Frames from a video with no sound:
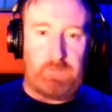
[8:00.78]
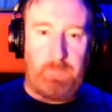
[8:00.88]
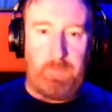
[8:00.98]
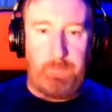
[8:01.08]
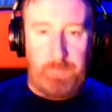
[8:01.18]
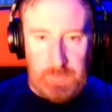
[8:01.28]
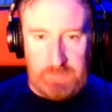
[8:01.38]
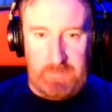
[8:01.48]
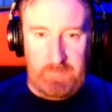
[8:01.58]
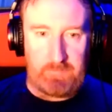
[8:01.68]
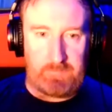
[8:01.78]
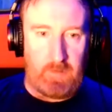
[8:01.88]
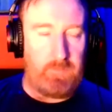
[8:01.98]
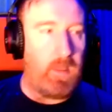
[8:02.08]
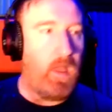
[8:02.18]
stop the plodding.
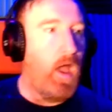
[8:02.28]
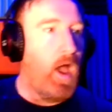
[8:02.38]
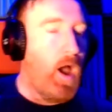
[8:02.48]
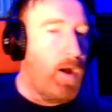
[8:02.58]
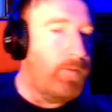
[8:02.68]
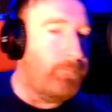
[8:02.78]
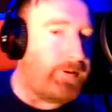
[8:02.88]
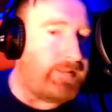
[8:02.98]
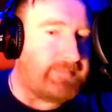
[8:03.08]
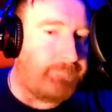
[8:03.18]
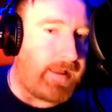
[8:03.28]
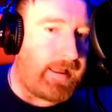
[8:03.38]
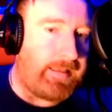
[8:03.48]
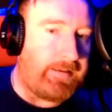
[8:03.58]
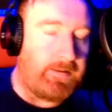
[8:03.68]
So the Peter
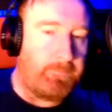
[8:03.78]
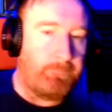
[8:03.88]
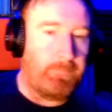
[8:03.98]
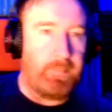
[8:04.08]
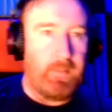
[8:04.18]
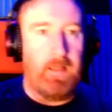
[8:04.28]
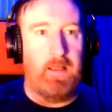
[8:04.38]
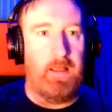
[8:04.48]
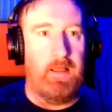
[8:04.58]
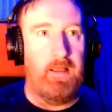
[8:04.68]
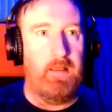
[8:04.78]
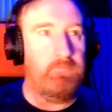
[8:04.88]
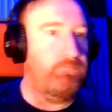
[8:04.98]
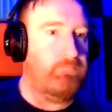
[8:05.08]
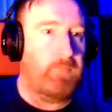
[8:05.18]
Pan
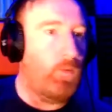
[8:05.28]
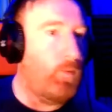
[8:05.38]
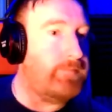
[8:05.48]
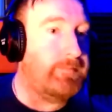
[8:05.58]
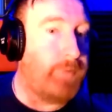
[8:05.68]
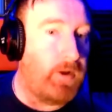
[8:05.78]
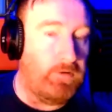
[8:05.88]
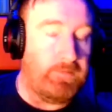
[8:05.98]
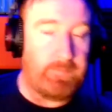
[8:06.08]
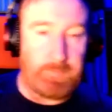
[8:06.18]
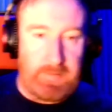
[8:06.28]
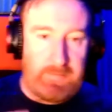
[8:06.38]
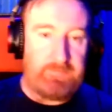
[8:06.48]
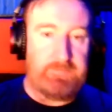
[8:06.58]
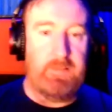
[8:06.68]
went to Poland, the
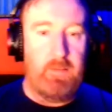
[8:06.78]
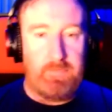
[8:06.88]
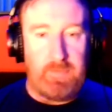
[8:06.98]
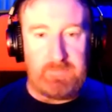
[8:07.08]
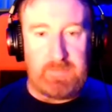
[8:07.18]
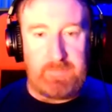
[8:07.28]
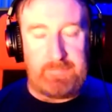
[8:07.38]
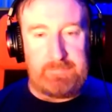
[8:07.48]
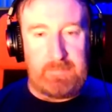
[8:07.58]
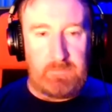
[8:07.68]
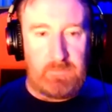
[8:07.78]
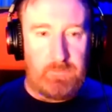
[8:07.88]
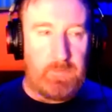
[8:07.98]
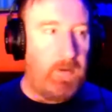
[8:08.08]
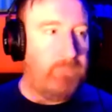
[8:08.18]
peas, things like that.
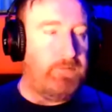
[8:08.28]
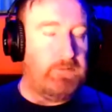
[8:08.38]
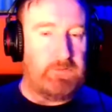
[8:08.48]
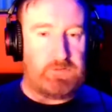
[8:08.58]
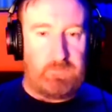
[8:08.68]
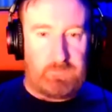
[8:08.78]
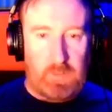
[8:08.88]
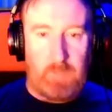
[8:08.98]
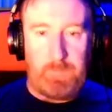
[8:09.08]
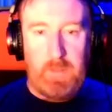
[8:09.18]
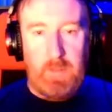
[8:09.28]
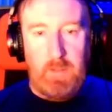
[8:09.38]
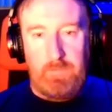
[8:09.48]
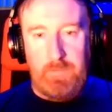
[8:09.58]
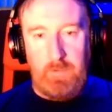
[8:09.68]
The pop filter should stop
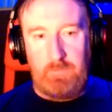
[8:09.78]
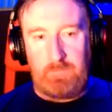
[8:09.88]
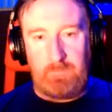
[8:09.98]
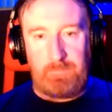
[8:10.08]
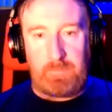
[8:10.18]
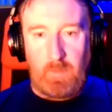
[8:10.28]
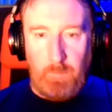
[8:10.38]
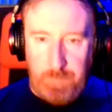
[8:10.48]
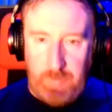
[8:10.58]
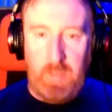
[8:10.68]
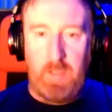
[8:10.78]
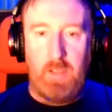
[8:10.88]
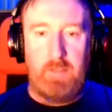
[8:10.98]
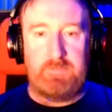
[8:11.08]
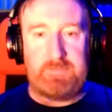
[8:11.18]
those puh
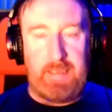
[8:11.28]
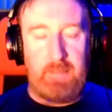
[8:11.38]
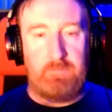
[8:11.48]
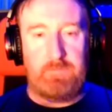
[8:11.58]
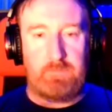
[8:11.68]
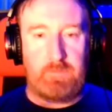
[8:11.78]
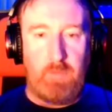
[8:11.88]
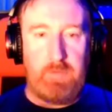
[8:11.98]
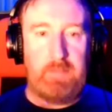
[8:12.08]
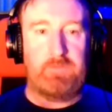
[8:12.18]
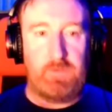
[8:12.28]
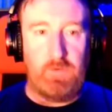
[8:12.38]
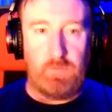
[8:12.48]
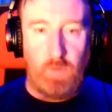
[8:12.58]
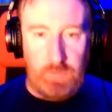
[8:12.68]
sounds going into
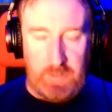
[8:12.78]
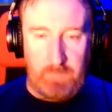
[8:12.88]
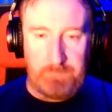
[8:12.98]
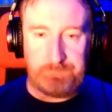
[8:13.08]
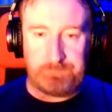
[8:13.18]
your audio.